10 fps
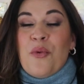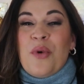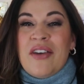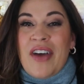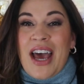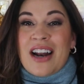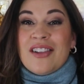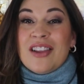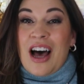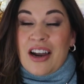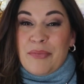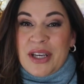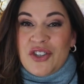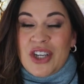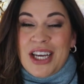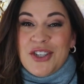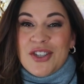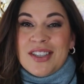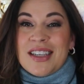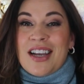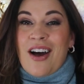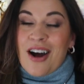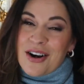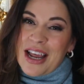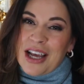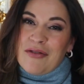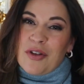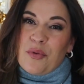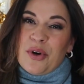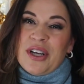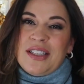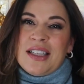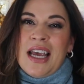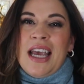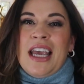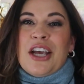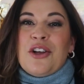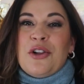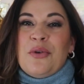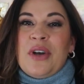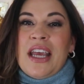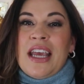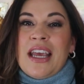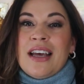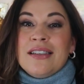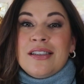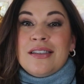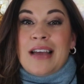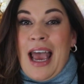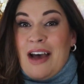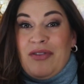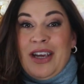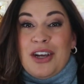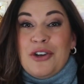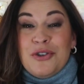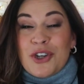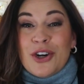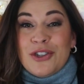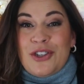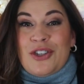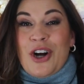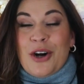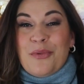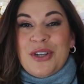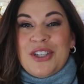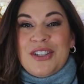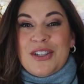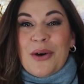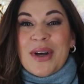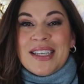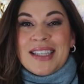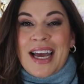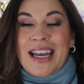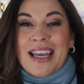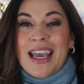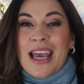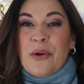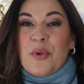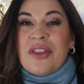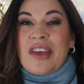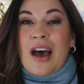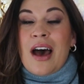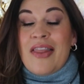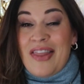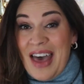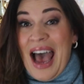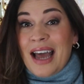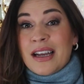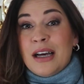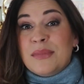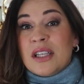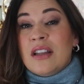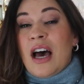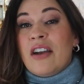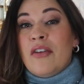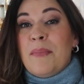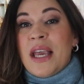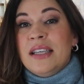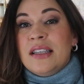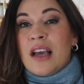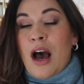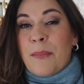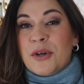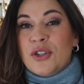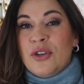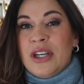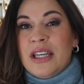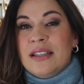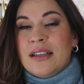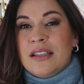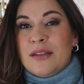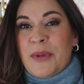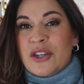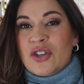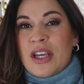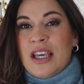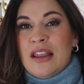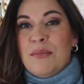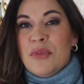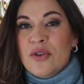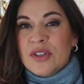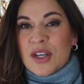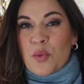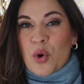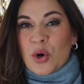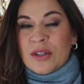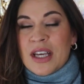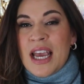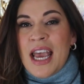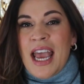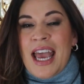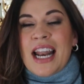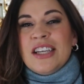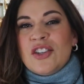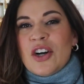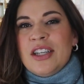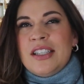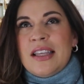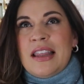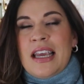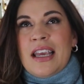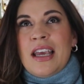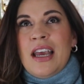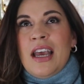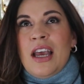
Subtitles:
We've had a lot of big changes in our neck of the woods, including having a new church start, which is so exciting. And with that comes a lot of amazing opportunities, especially in the music world. And I started to think,